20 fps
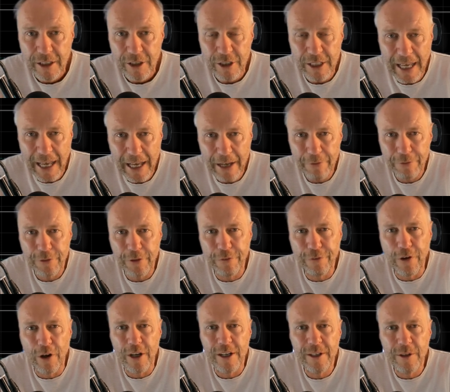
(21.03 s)
You have to
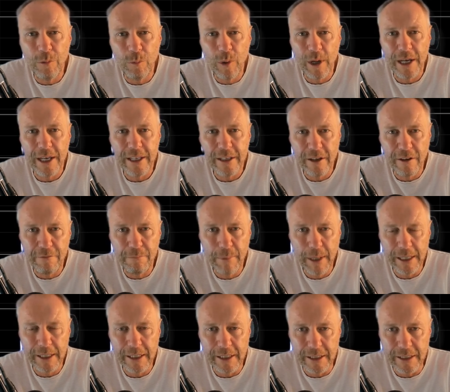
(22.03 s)
find a way of
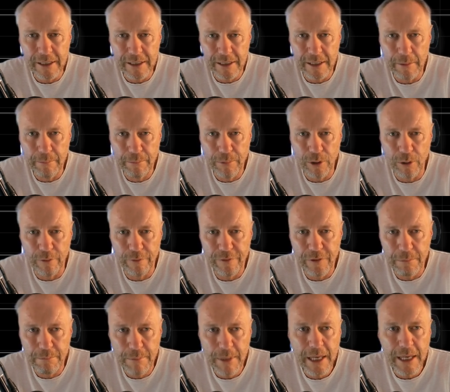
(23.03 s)
making it simple. And
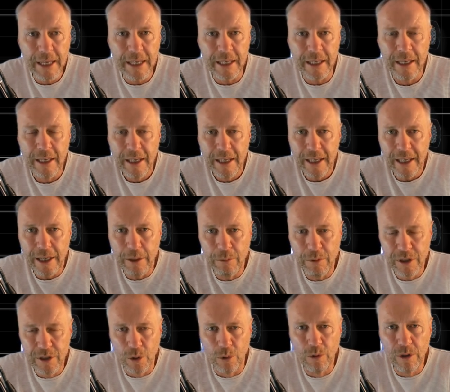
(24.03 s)
for me, it
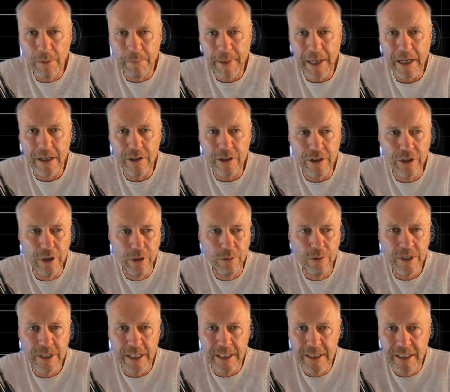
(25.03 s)
was all about
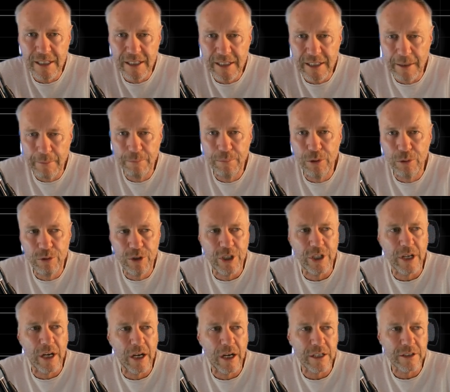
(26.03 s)
using simple
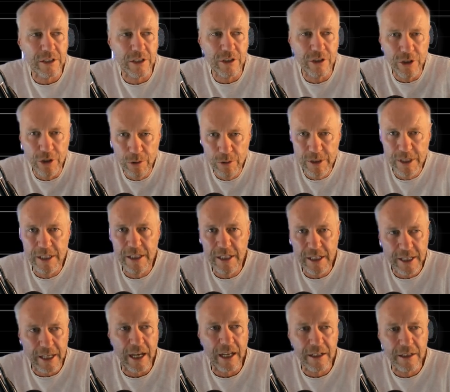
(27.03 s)
charts and using the
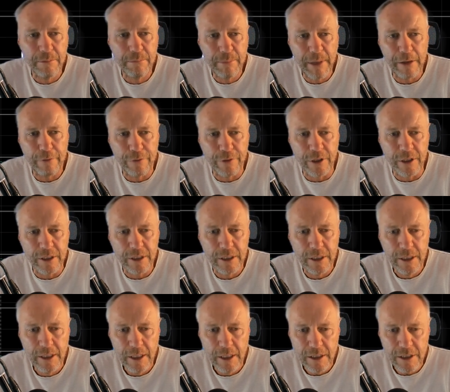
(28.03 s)
color method.
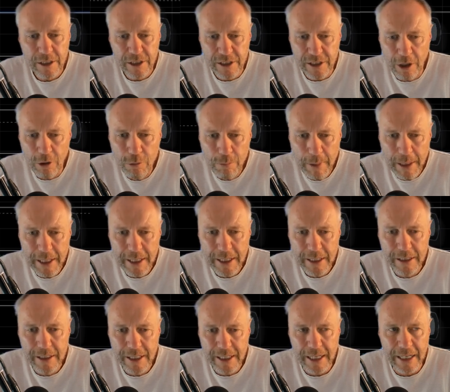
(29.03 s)
So many
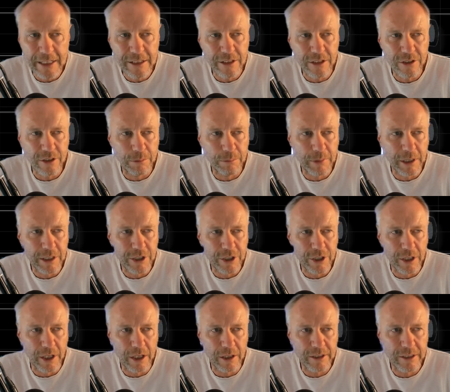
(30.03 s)
indicators on my
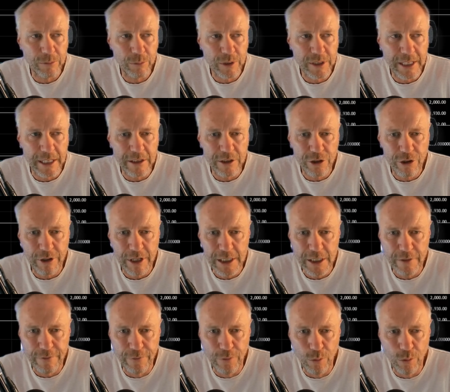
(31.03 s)
chart that was then
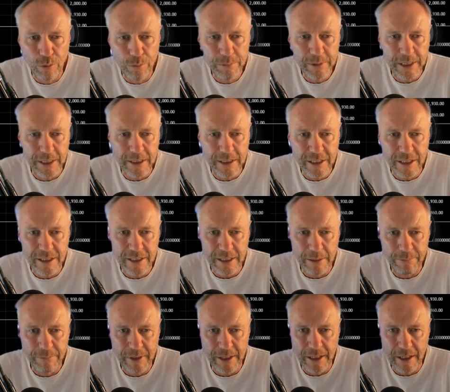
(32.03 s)
transformed into
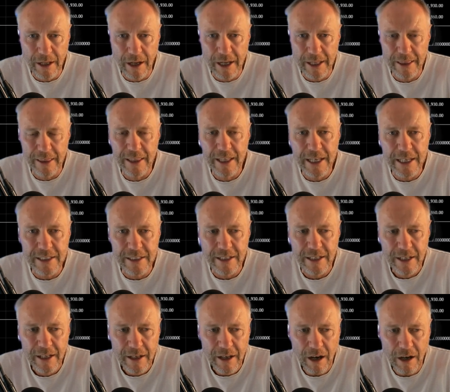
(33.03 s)
something like this,
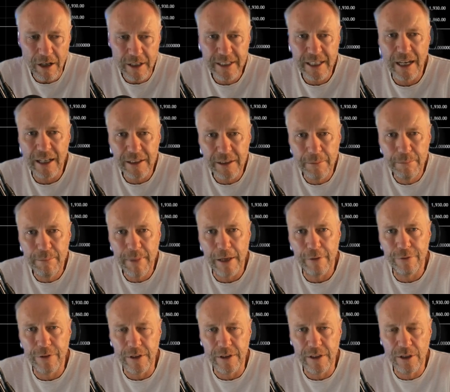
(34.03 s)
our color
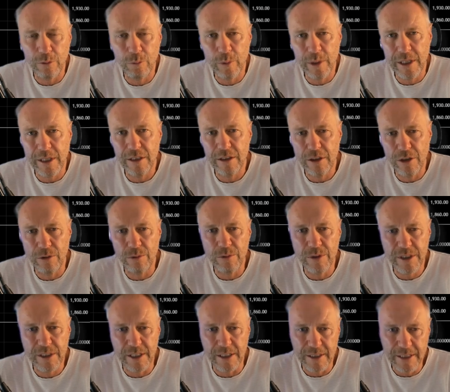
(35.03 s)
method that we
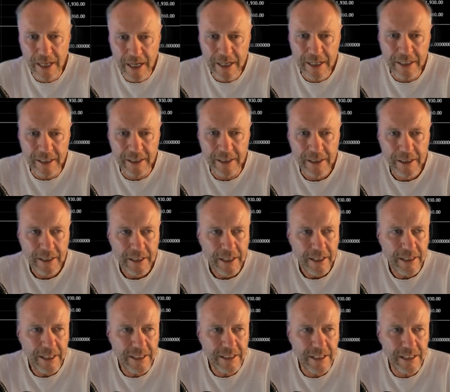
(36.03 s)
use today.
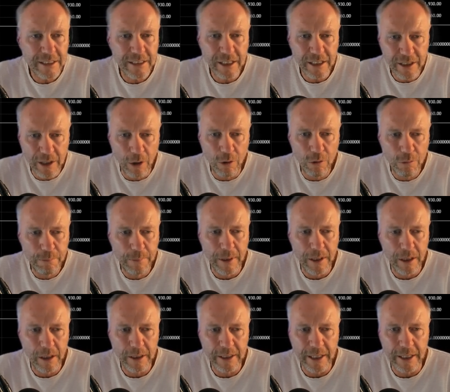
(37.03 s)
This is the gold
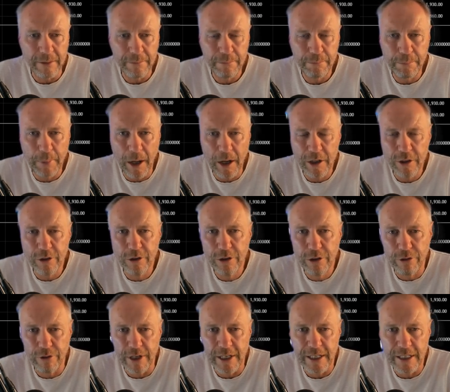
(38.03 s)
market. Buy on
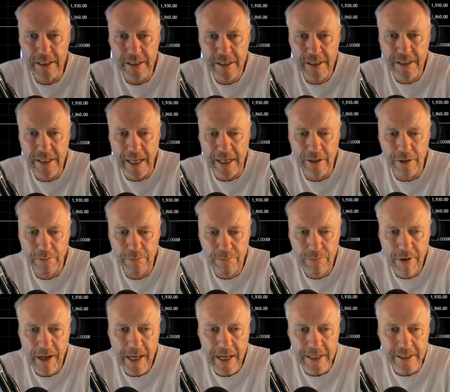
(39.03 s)
green, sell on
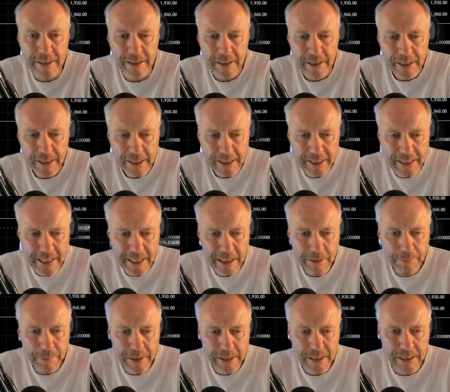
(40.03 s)
red.
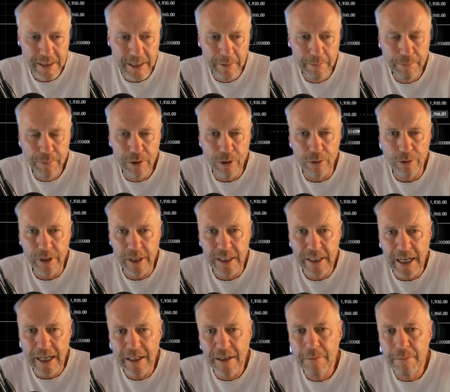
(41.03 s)
Keep it simple. The
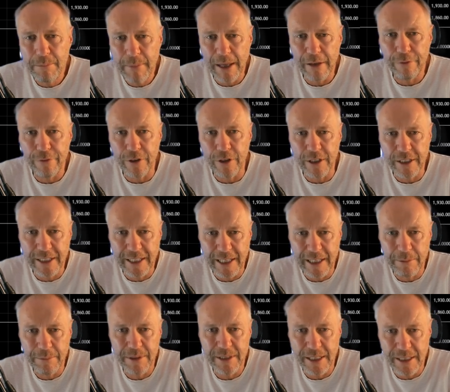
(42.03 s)
color method
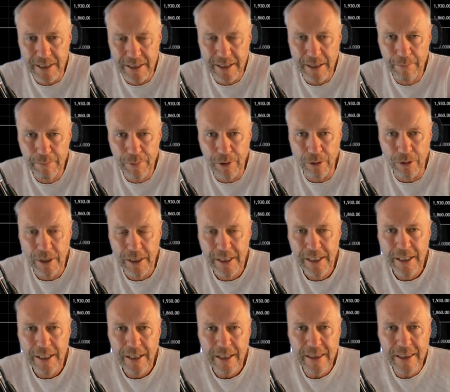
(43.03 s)
keeps it simple.
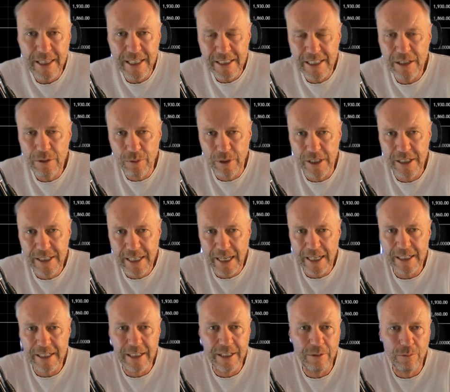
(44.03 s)
This is
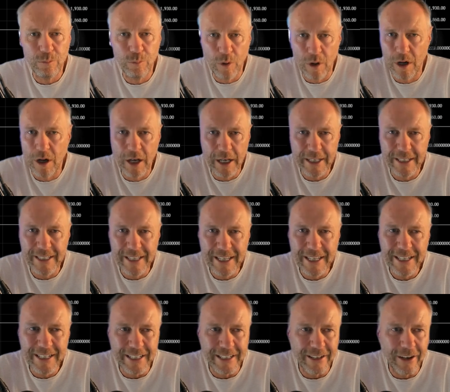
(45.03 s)
exactly what I
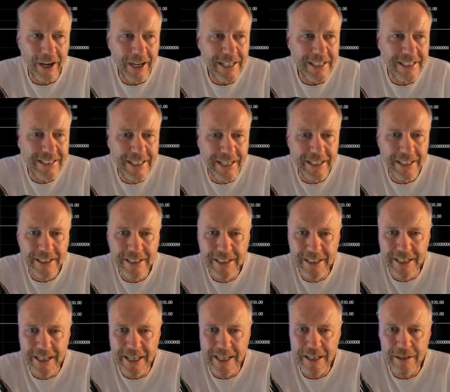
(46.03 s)
needed. I didn't
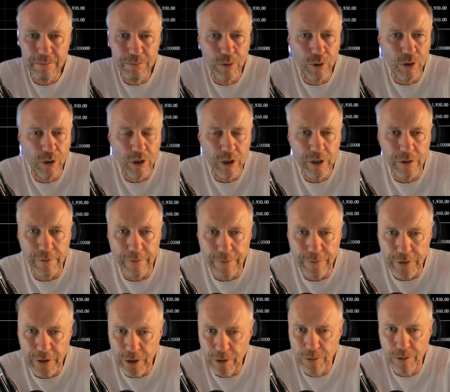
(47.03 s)
need more
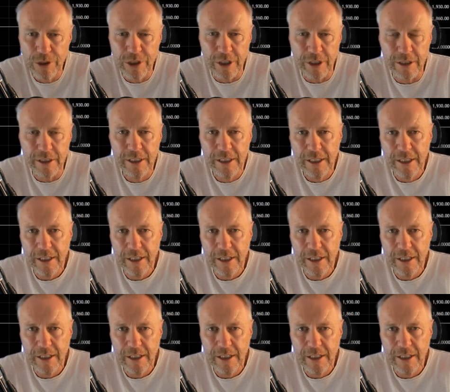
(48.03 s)
confusion.